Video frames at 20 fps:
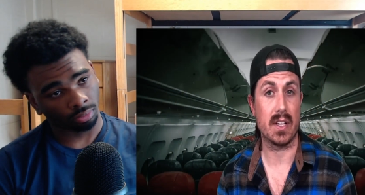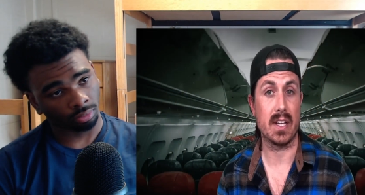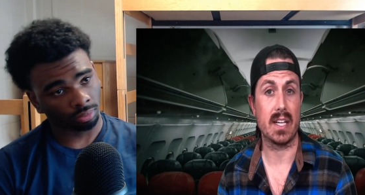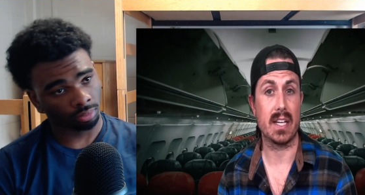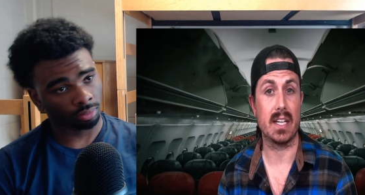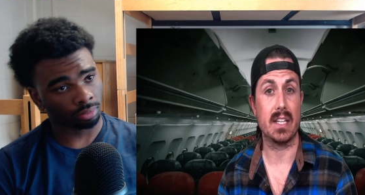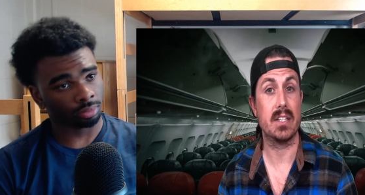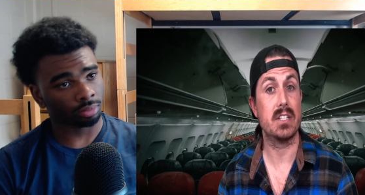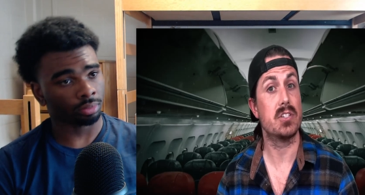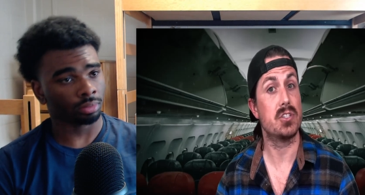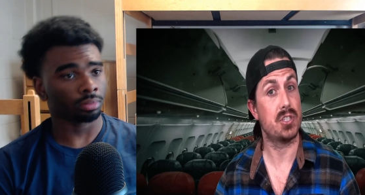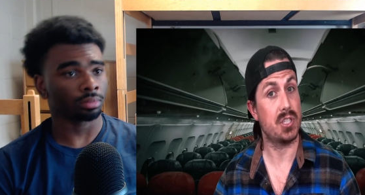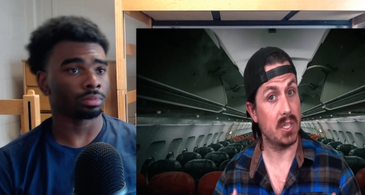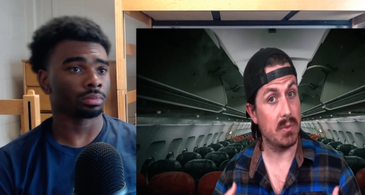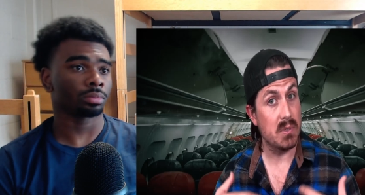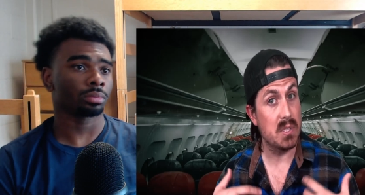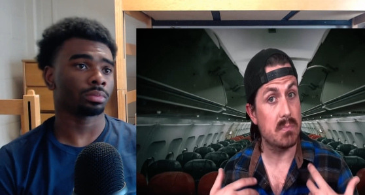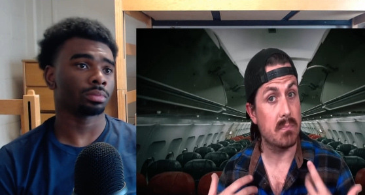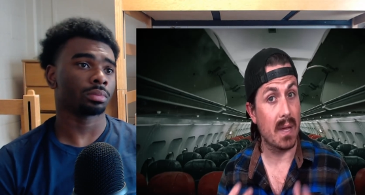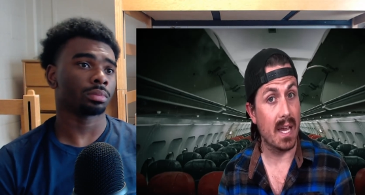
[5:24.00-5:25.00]
Speaker 1: hand, she
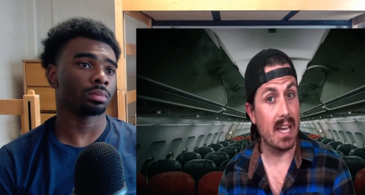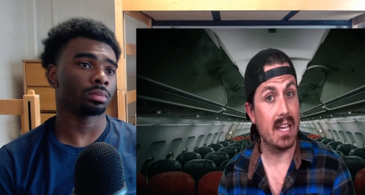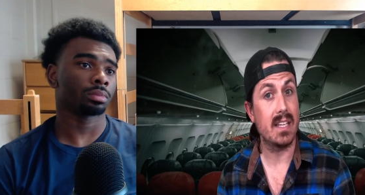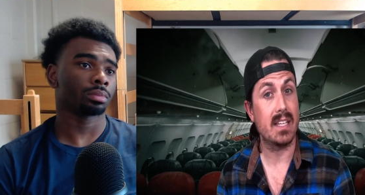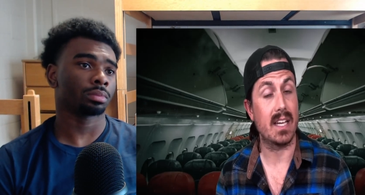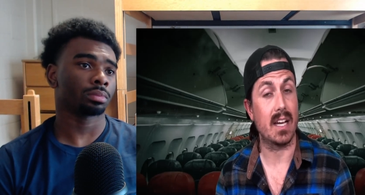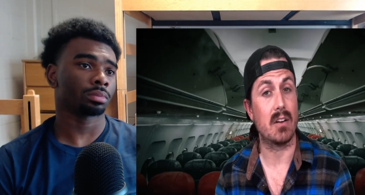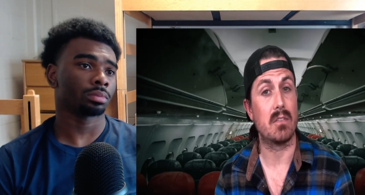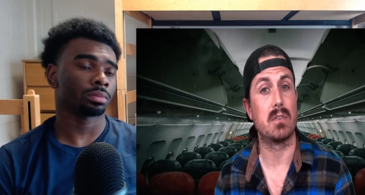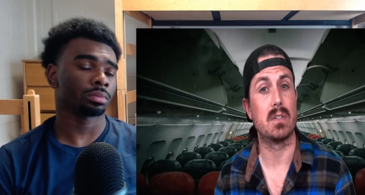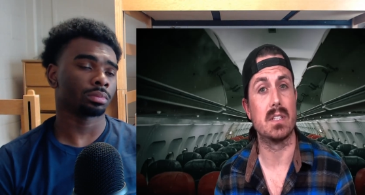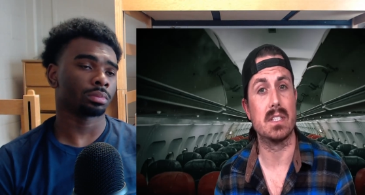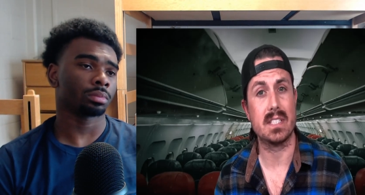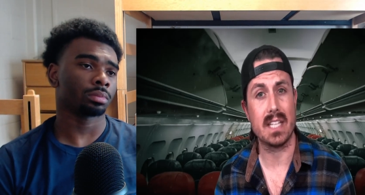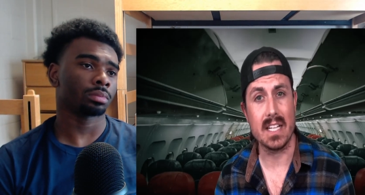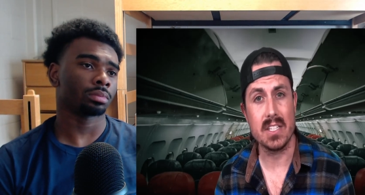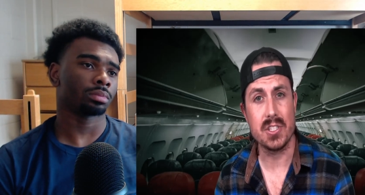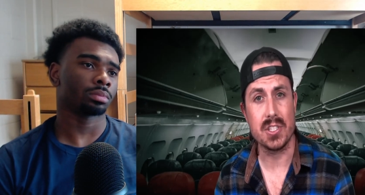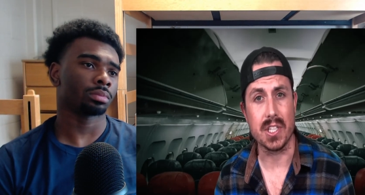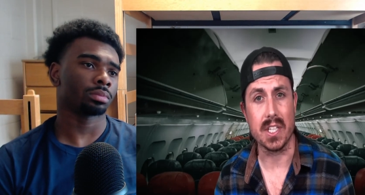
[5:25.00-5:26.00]
was paying careful
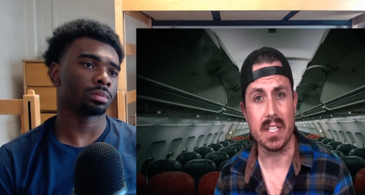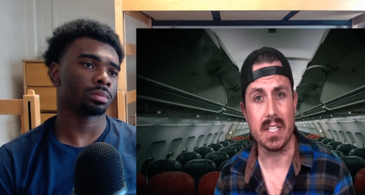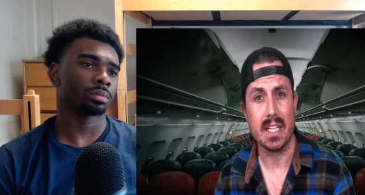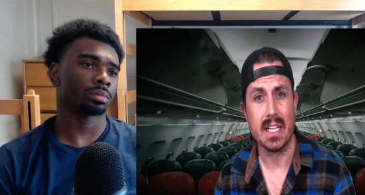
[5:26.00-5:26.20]
attention.